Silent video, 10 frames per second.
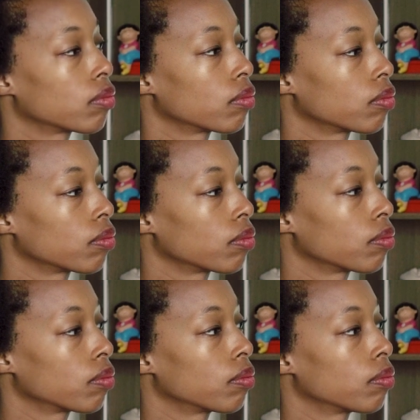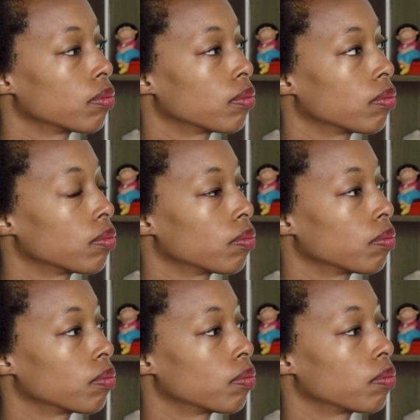
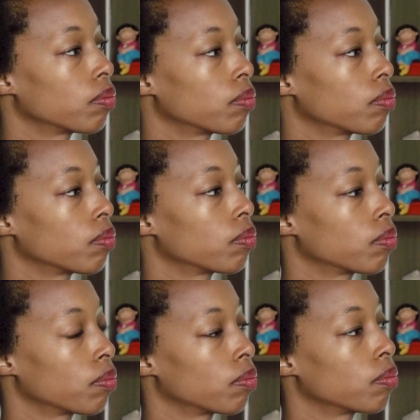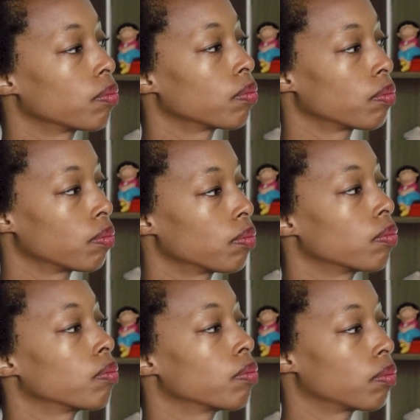
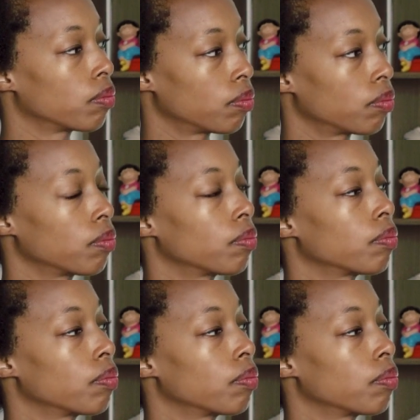(not speaking)